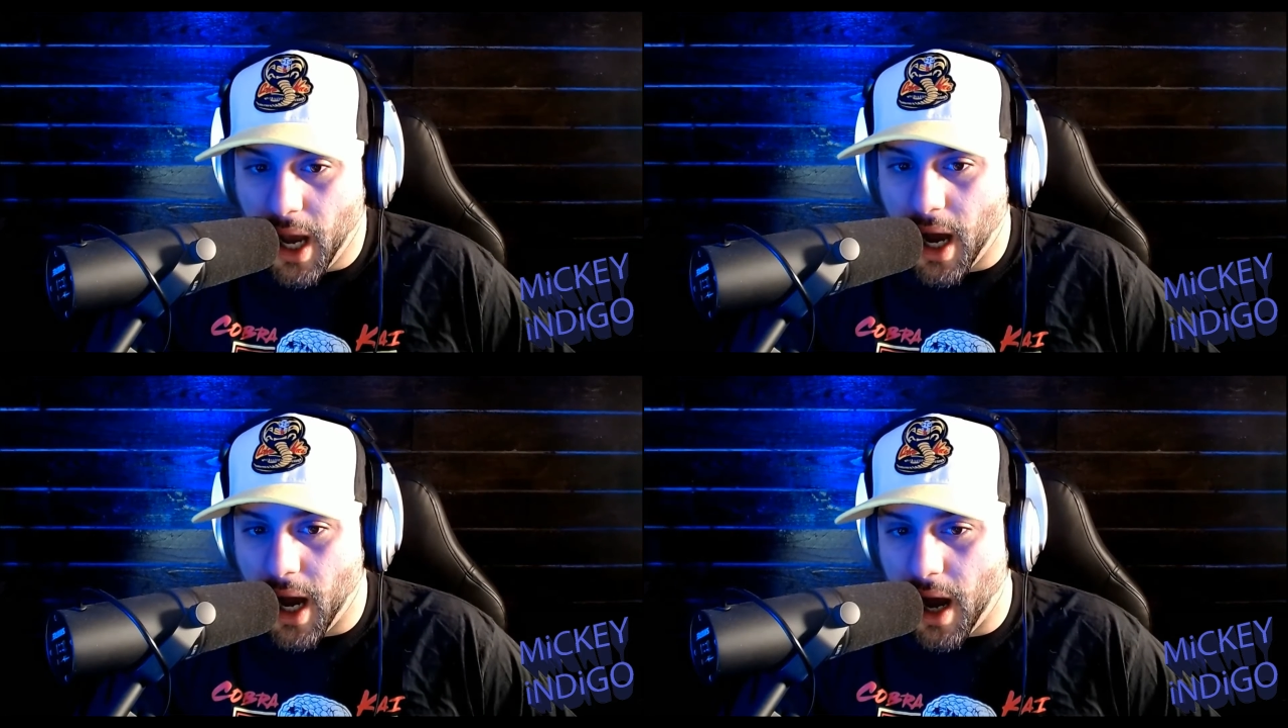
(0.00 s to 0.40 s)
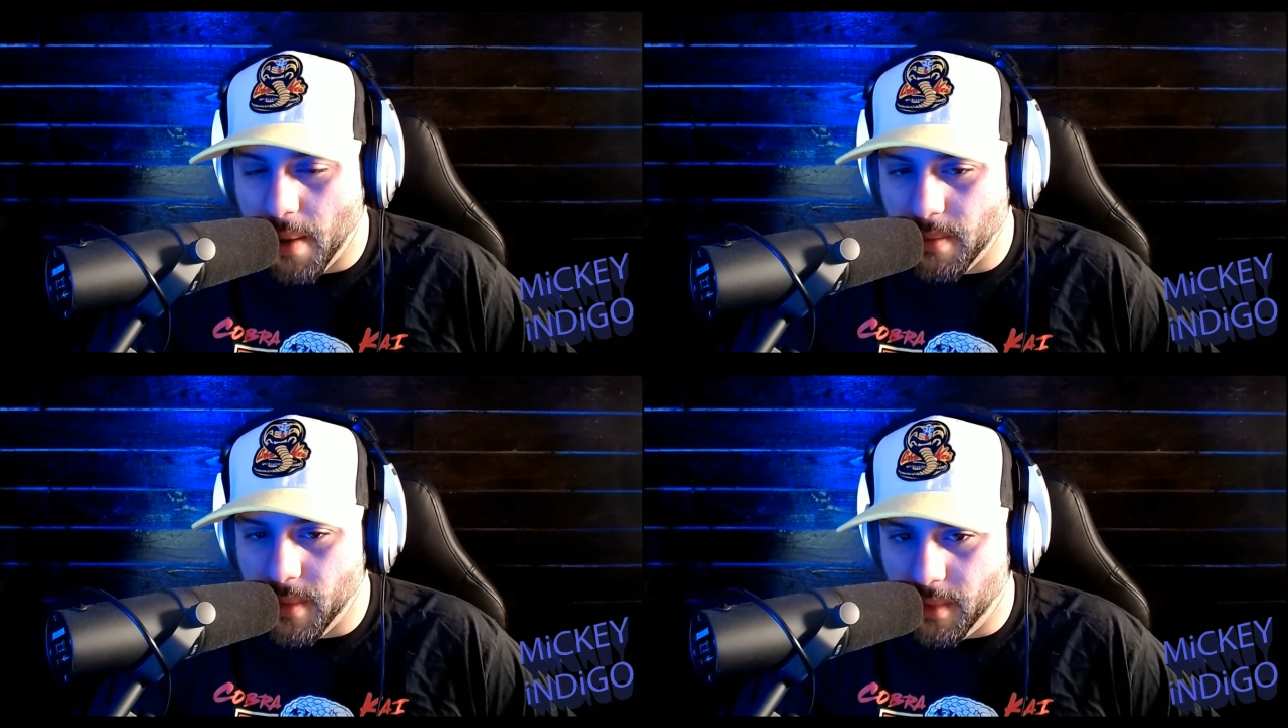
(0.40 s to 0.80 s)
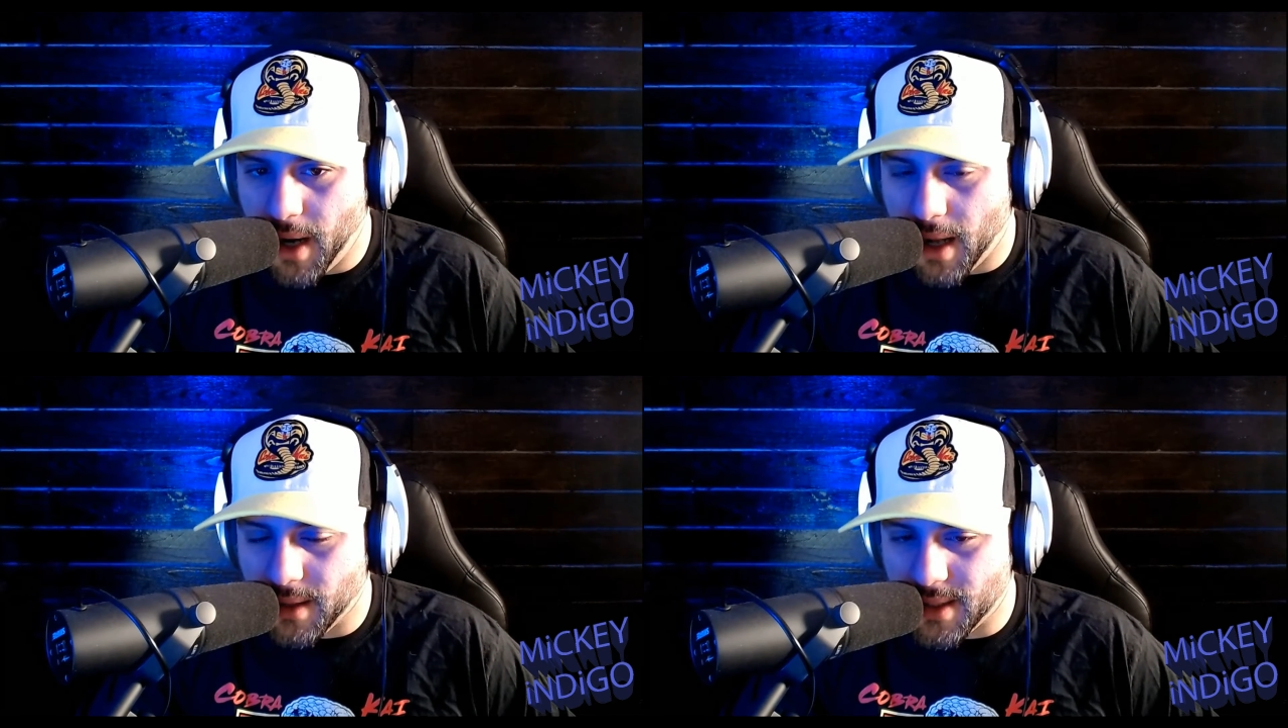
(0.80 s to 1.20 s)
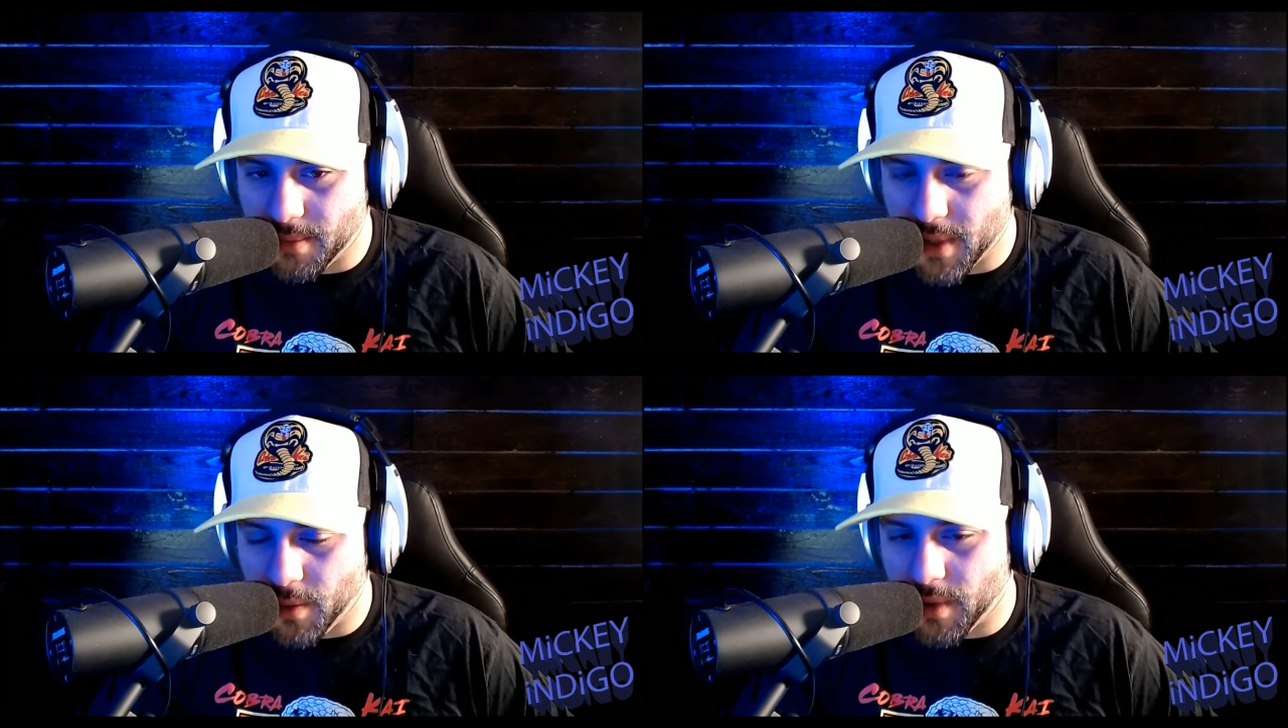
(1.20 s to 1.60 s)
um, not
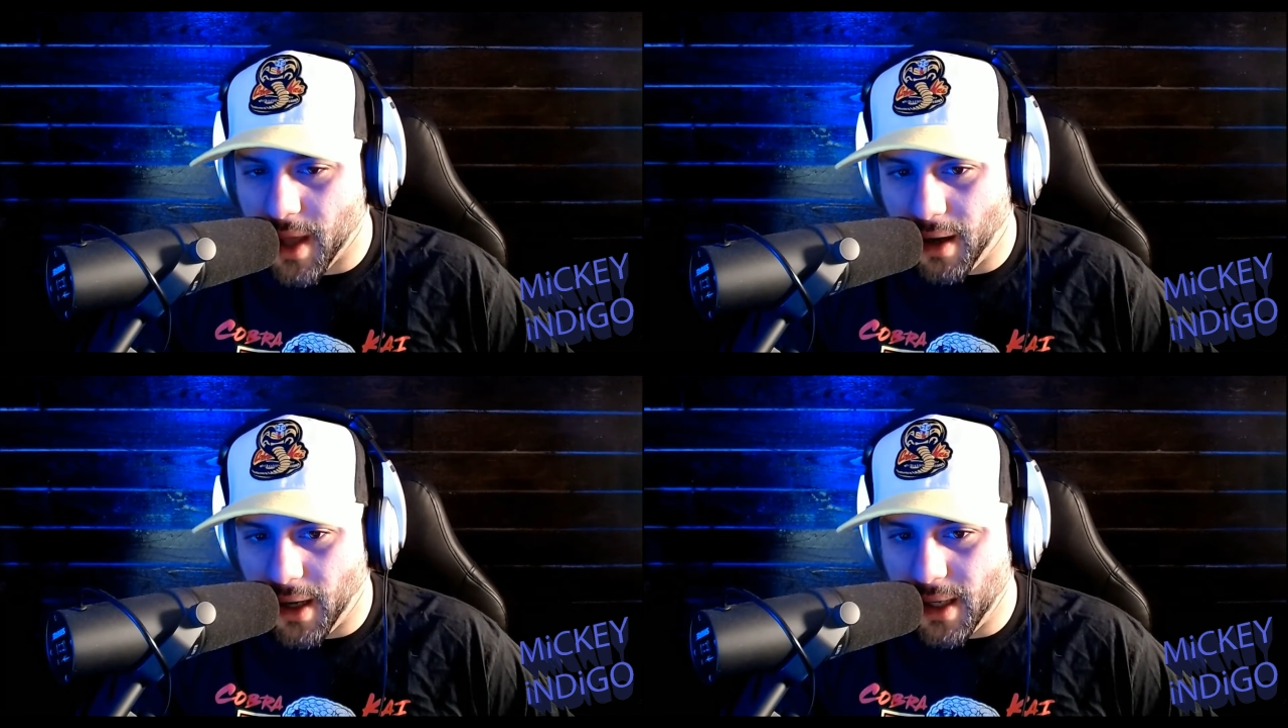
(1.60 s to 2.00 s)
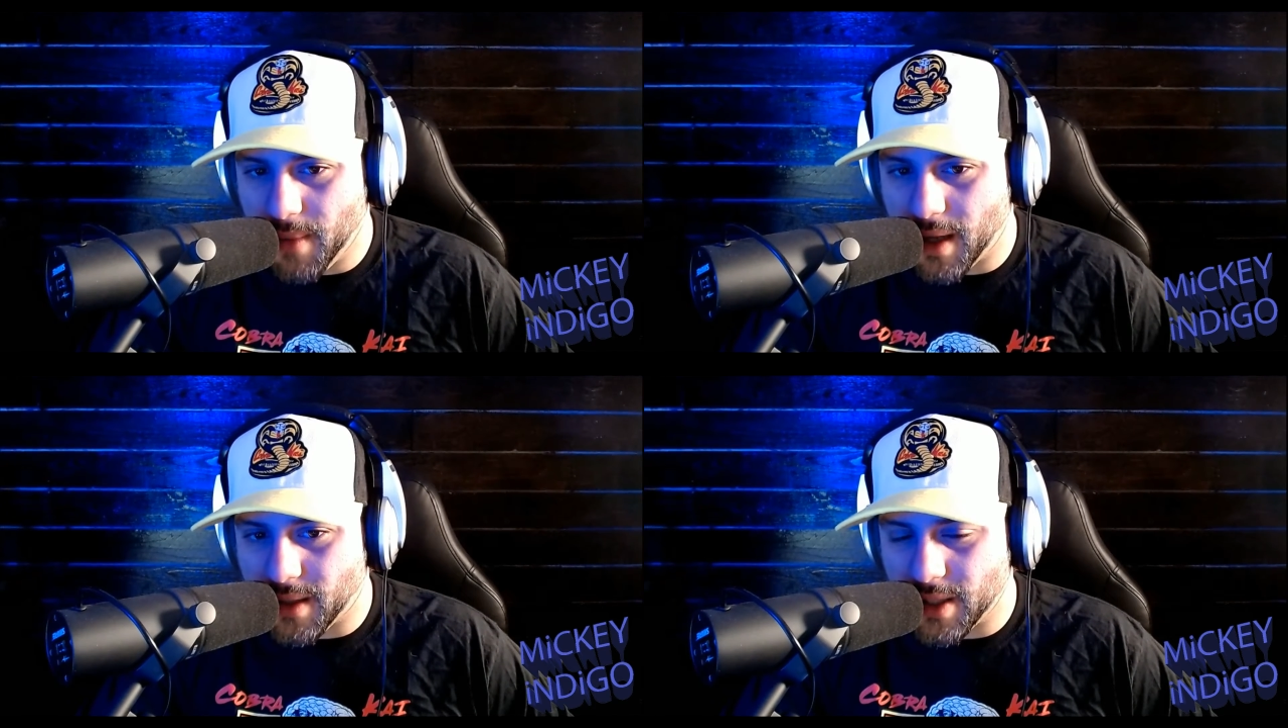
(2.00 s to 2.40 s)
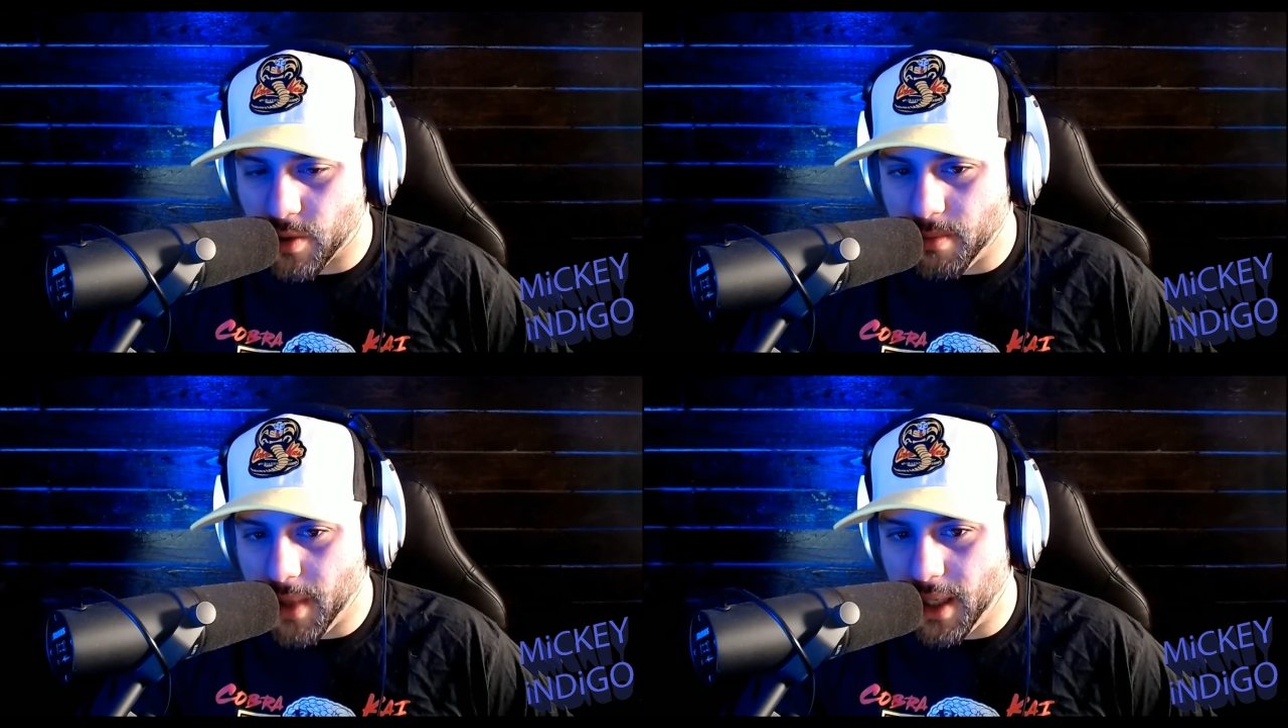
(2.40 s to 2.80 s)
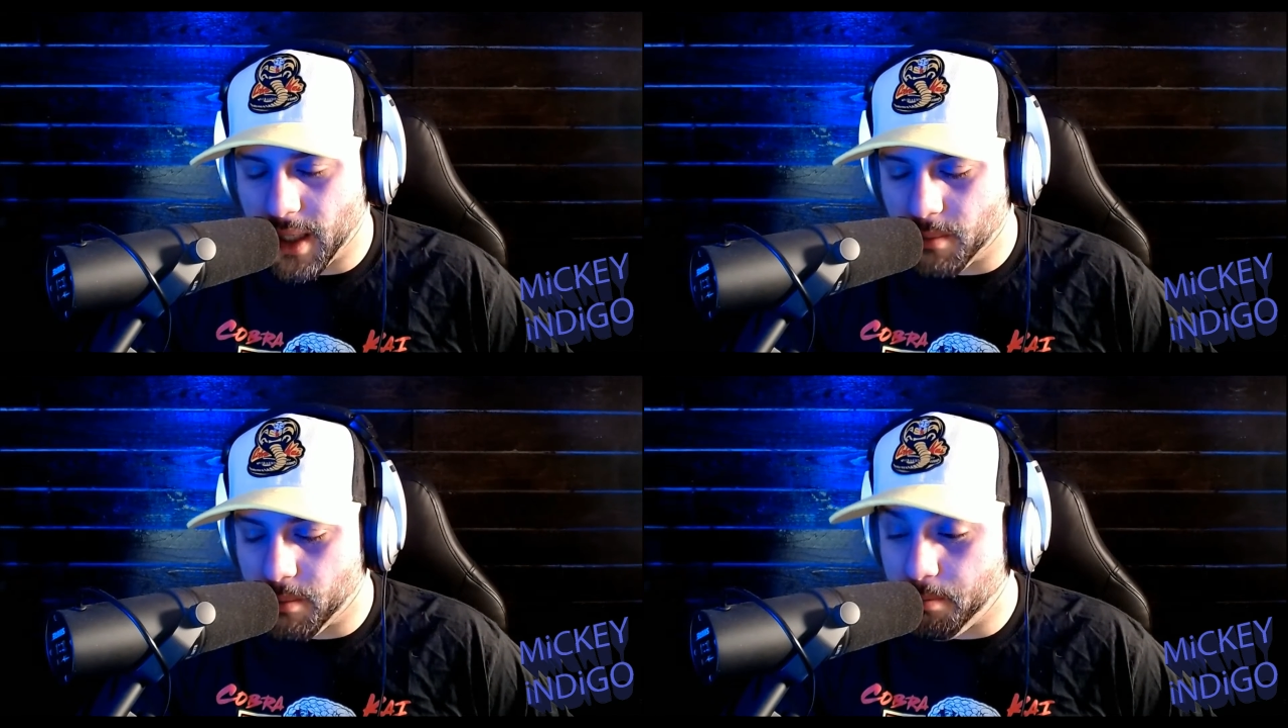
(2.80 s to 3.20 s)
something without any message or
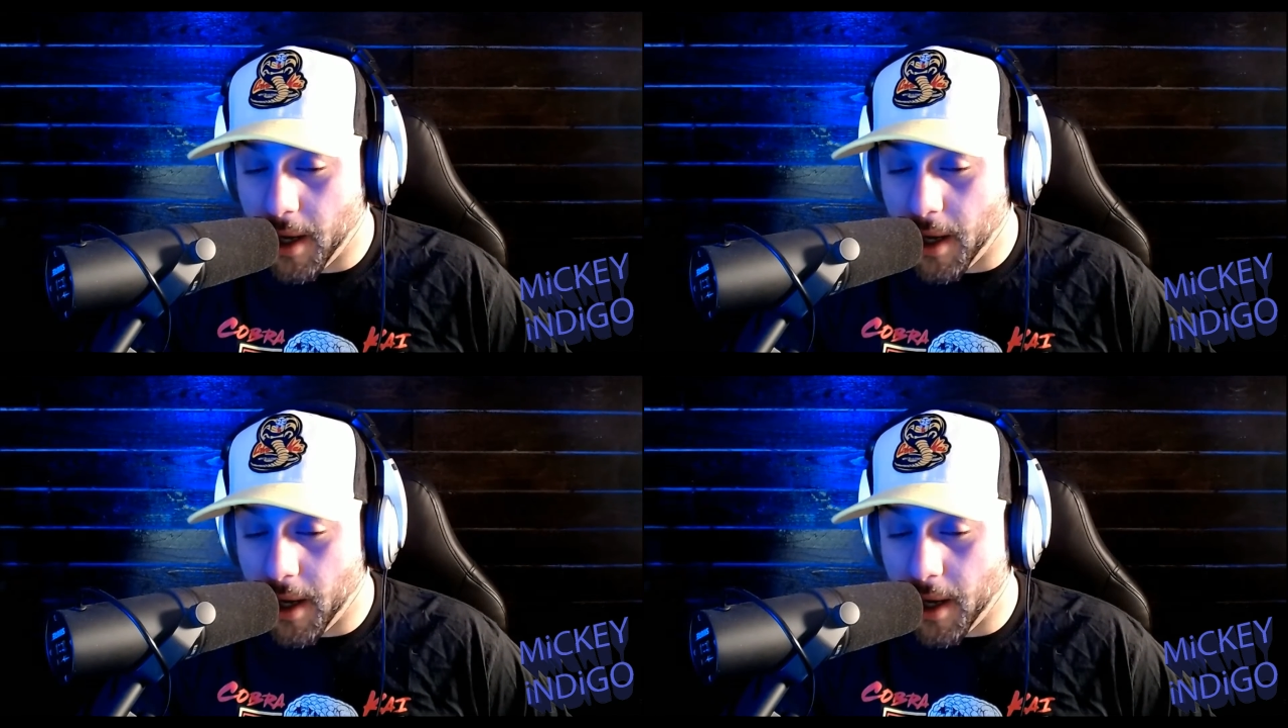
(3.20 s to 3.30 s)
meaning.